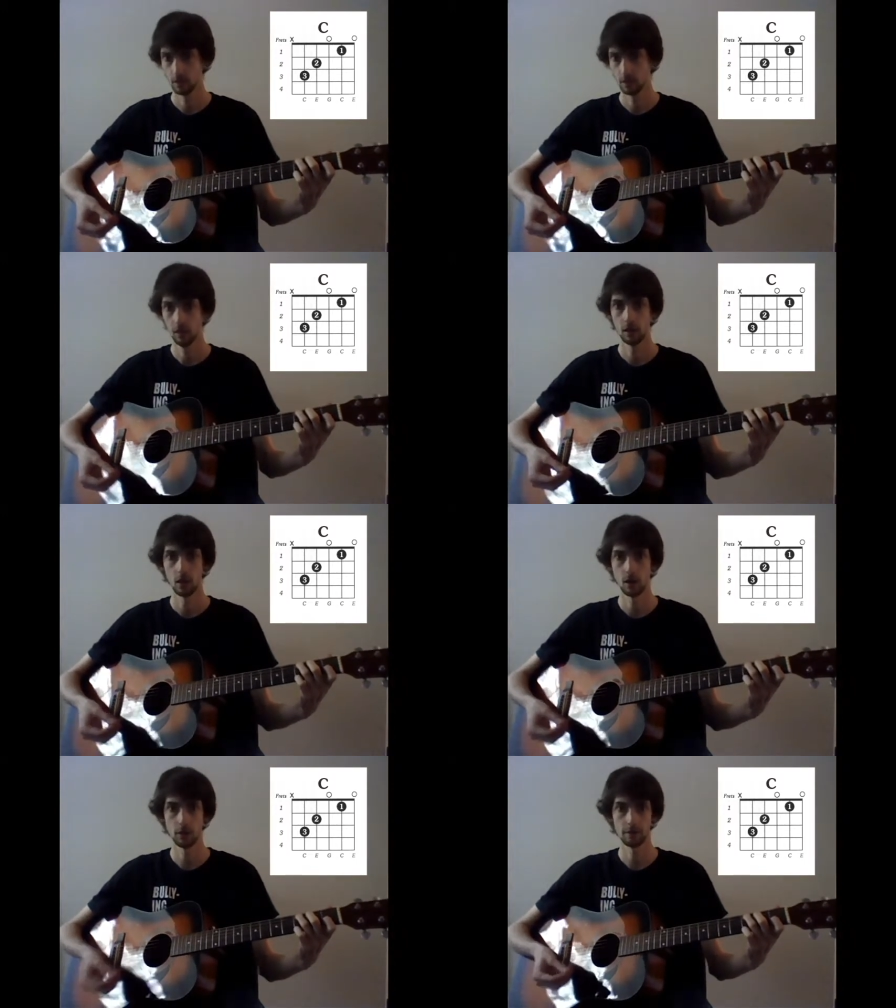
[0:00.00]
on the
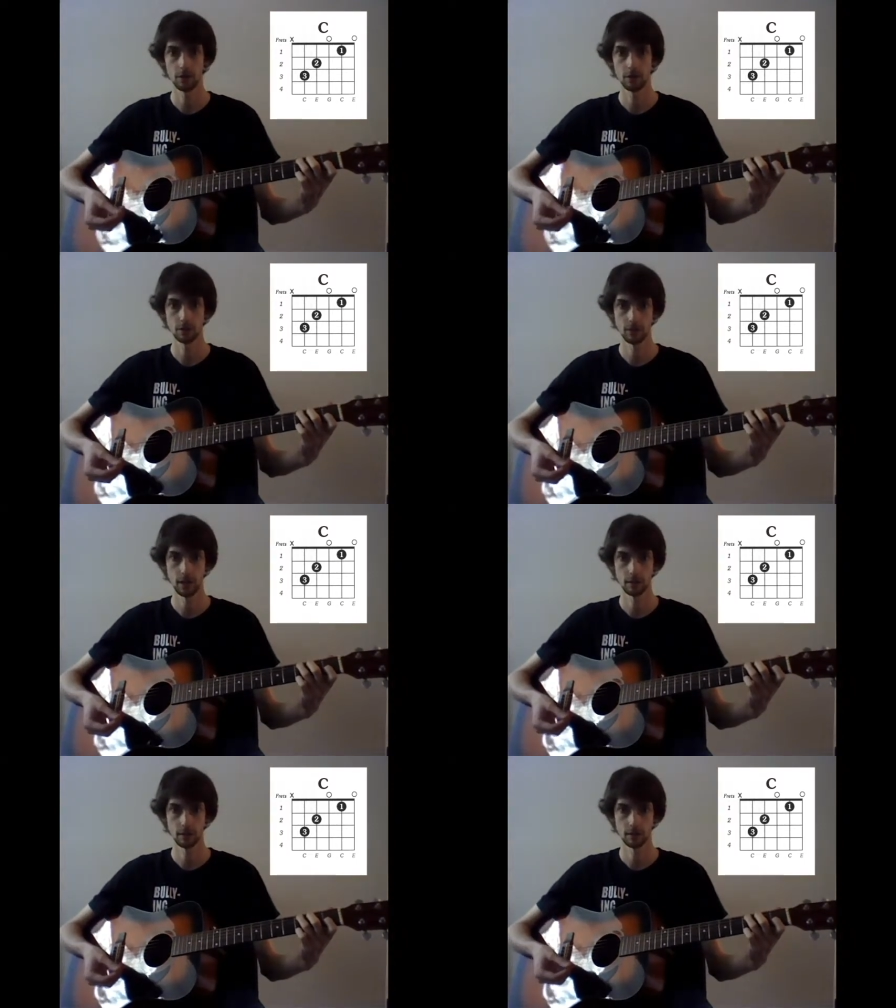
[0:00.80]
1st fret.
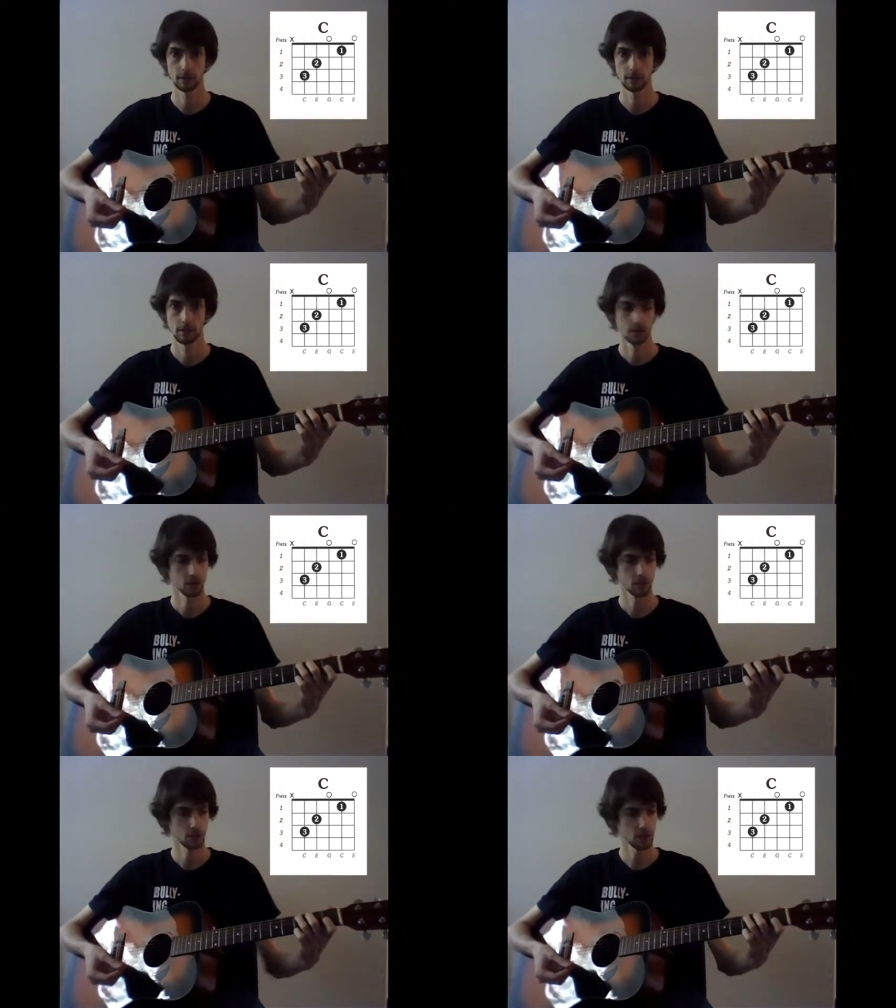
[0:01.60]
So it
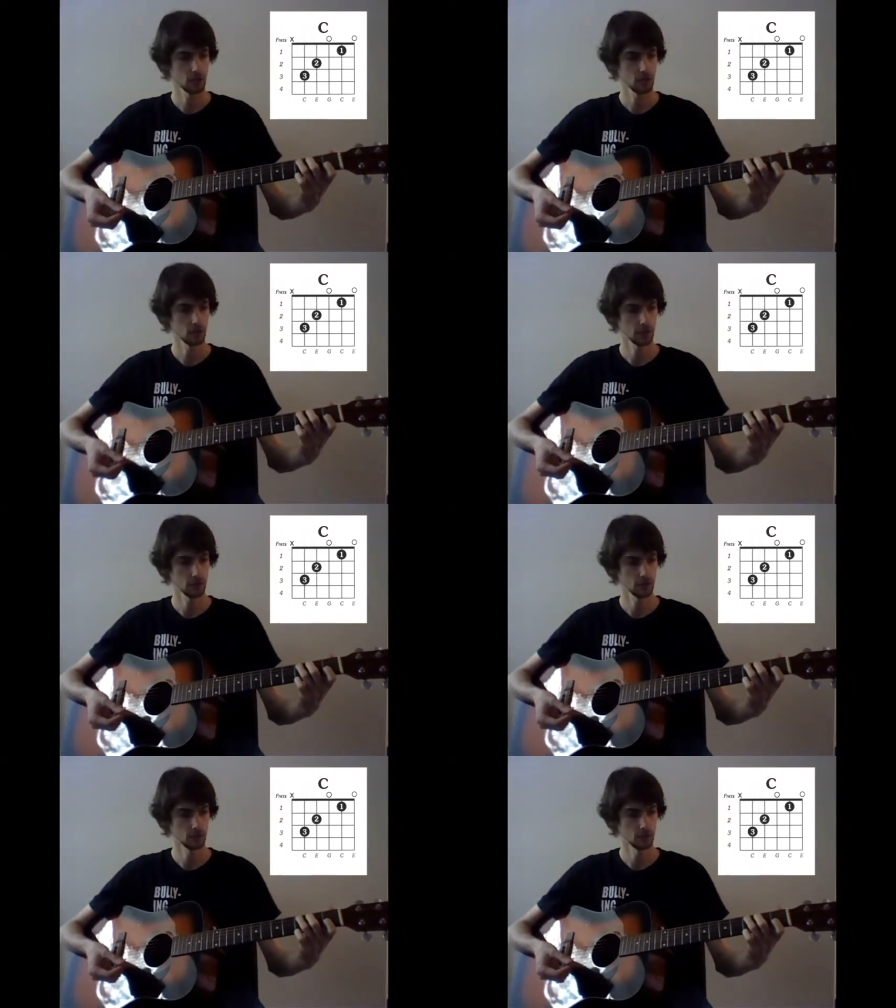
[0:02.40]
should kind of look like a
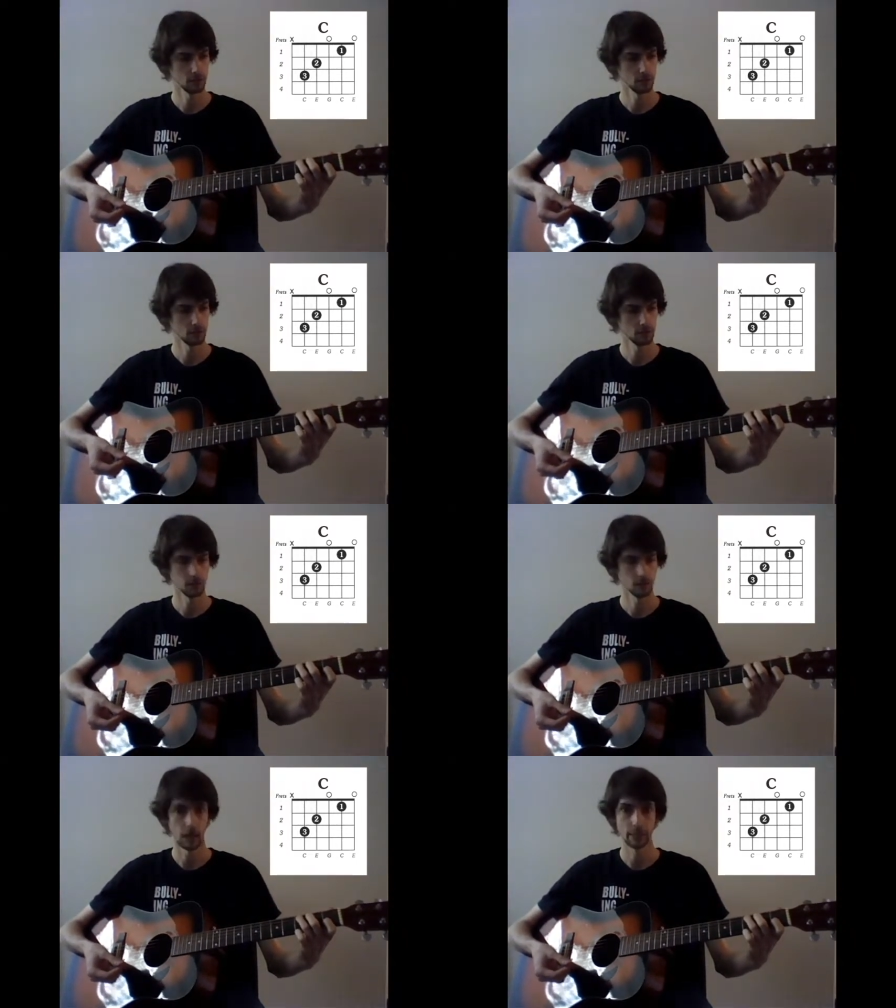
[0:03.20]
little
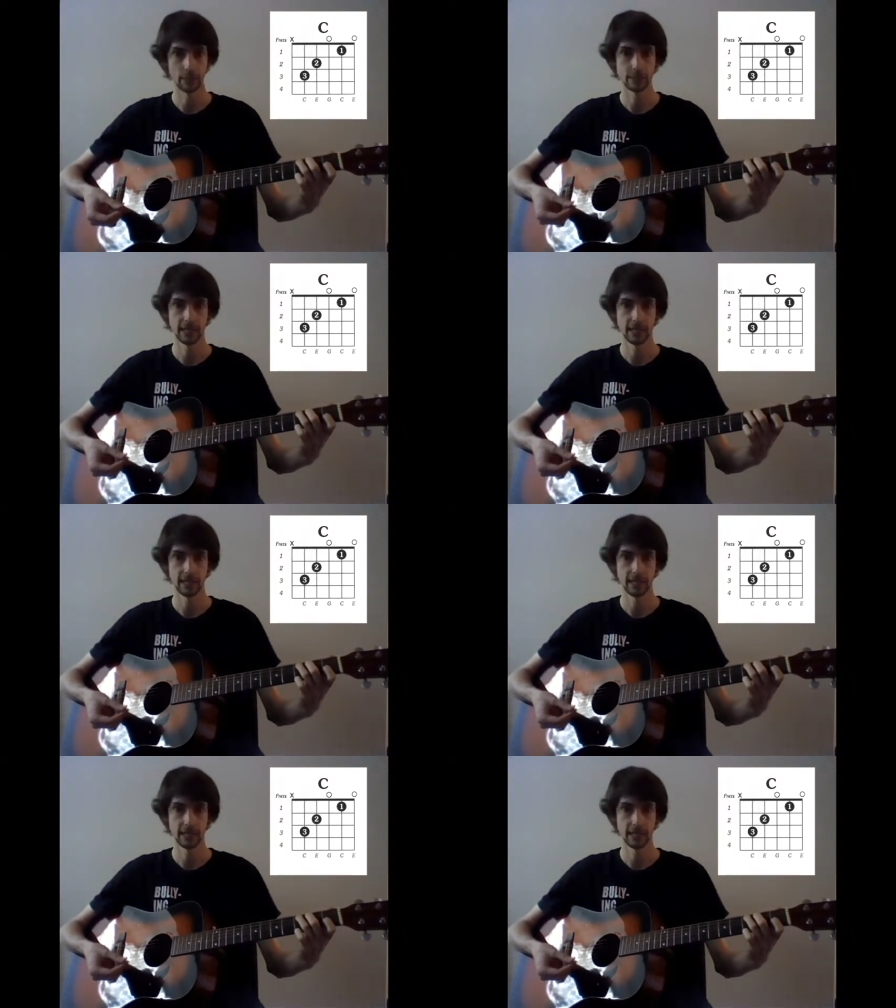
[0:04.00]
lopsided